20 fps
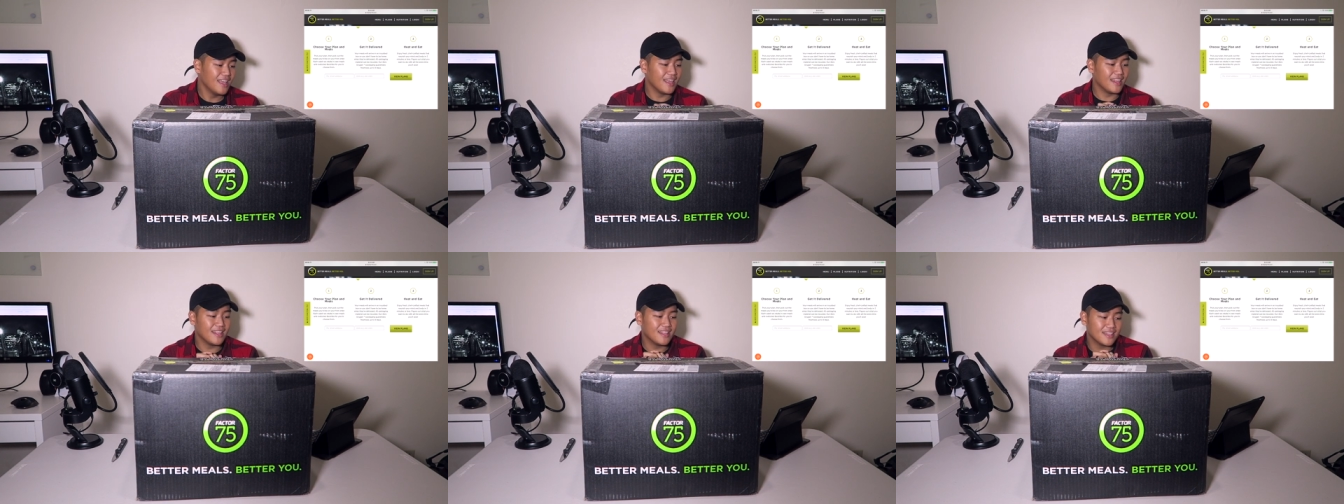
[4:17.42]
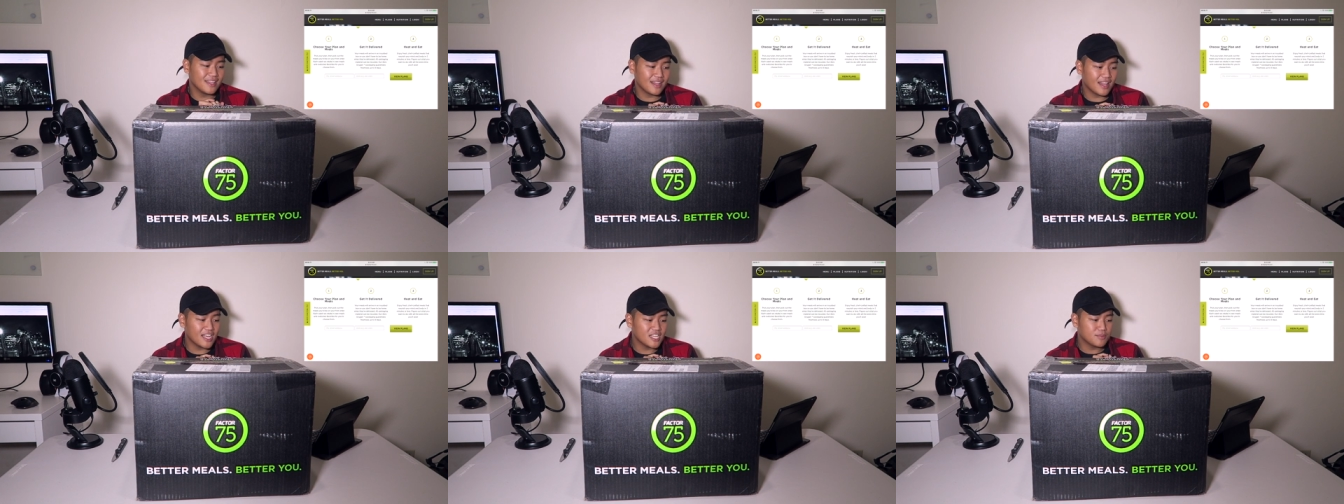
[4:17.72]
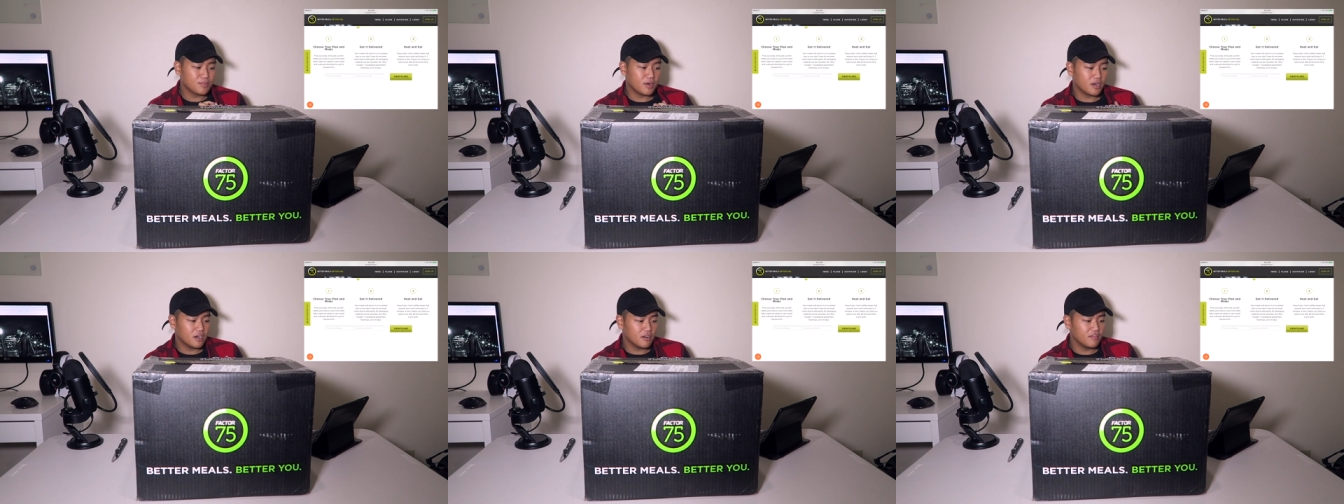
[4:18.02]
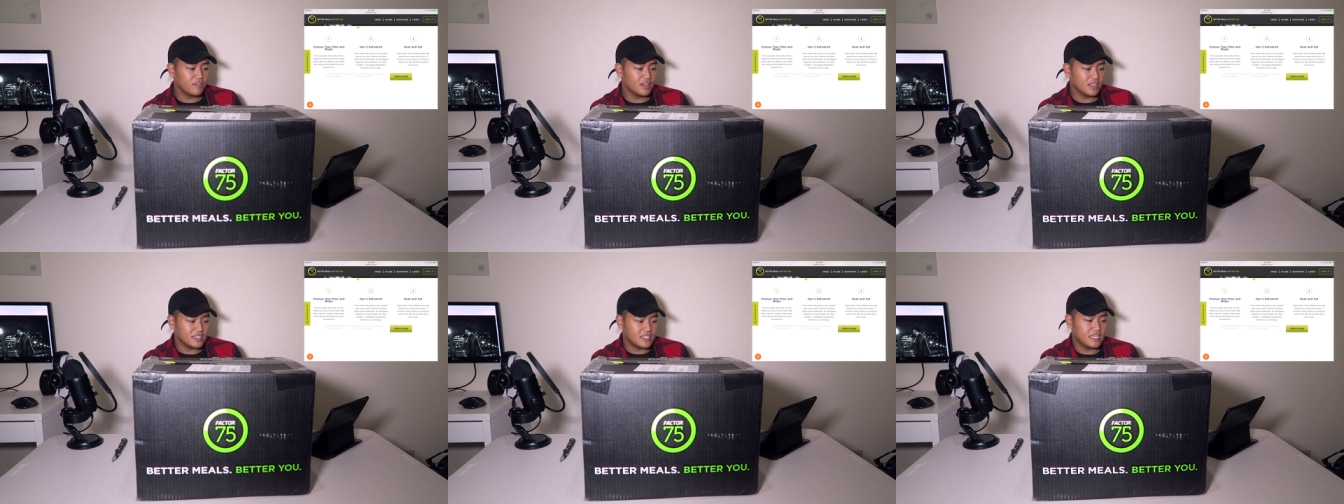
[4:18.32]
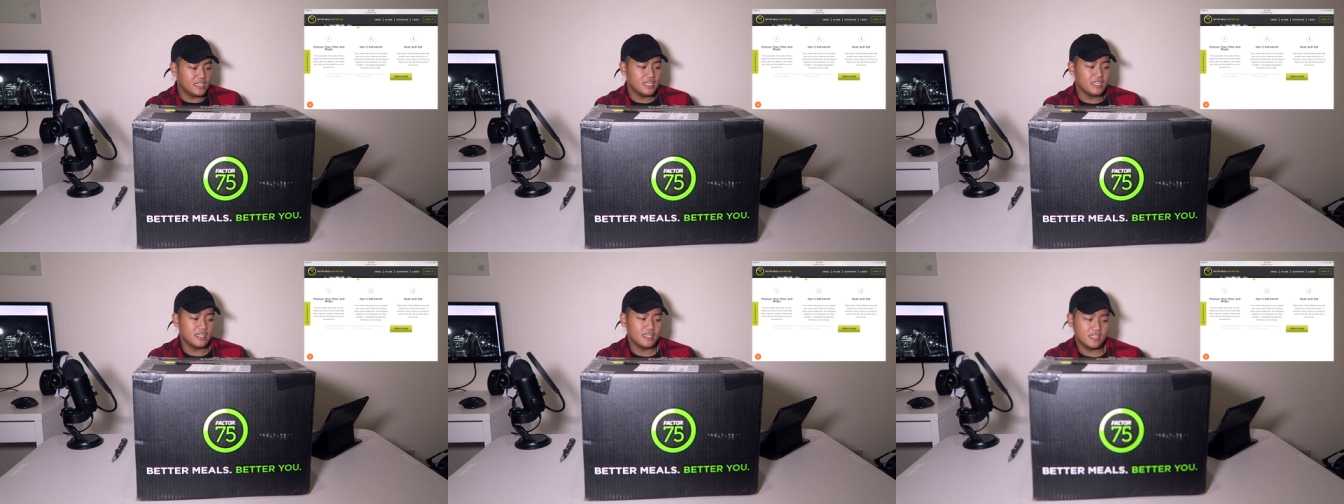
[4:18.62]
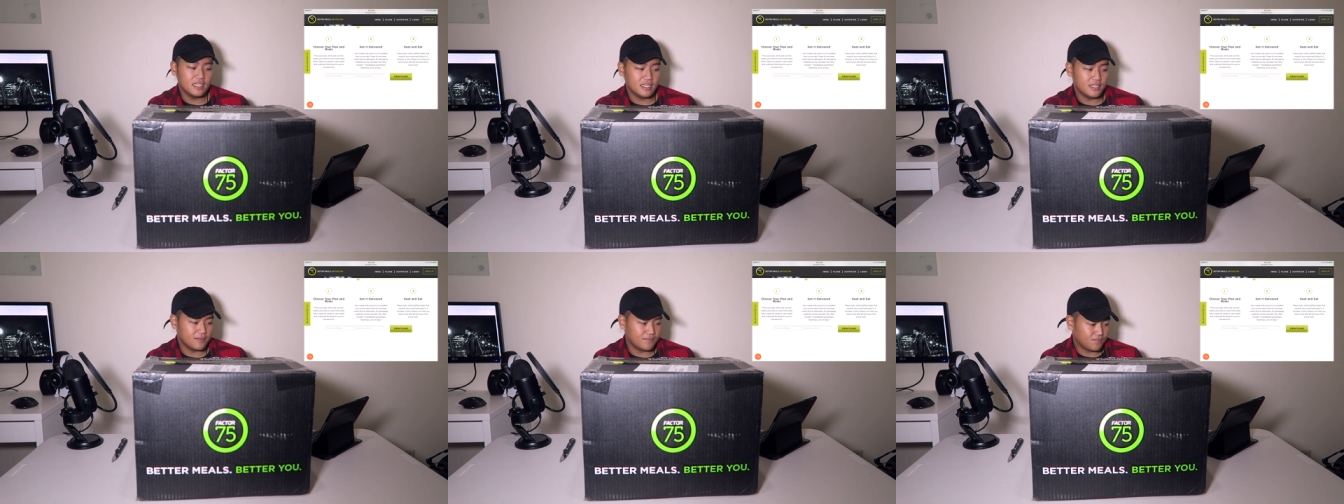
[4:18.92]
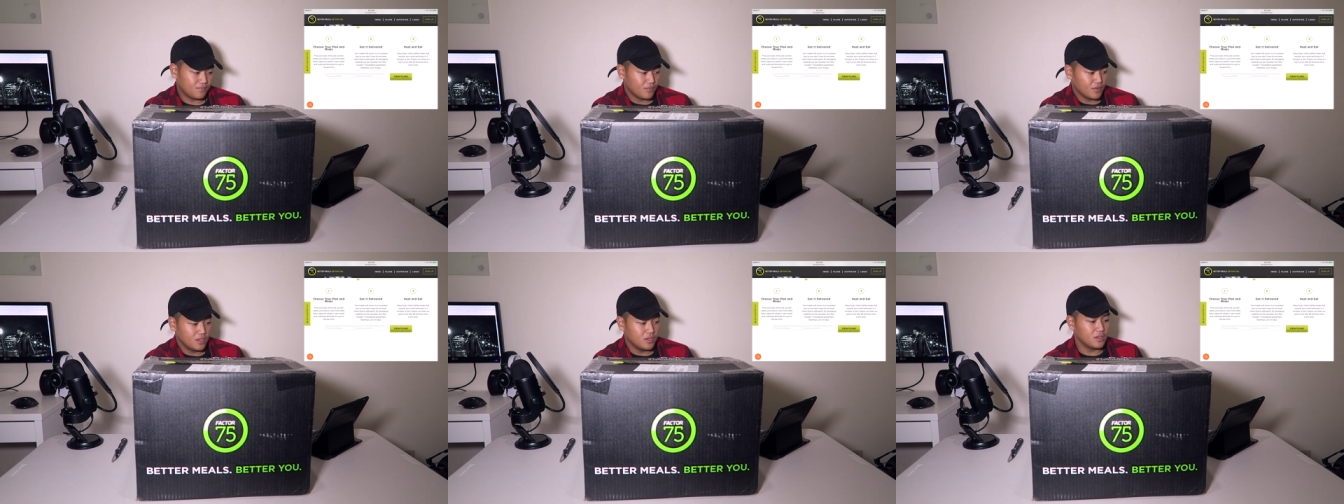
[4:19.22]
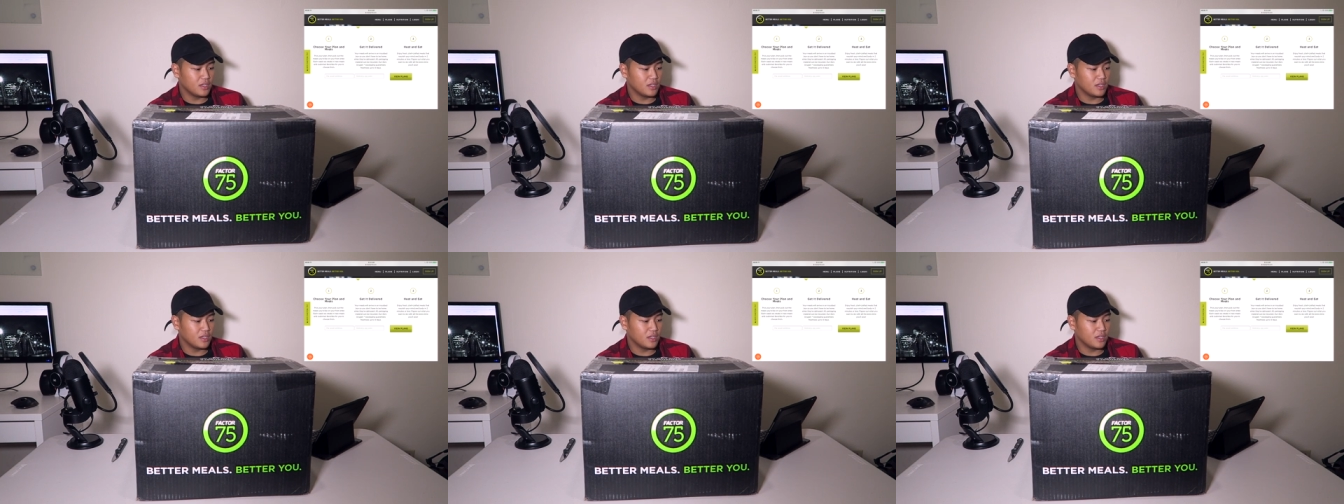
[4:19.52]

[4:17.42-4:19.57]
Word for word: And then the last part of it is heat and eat.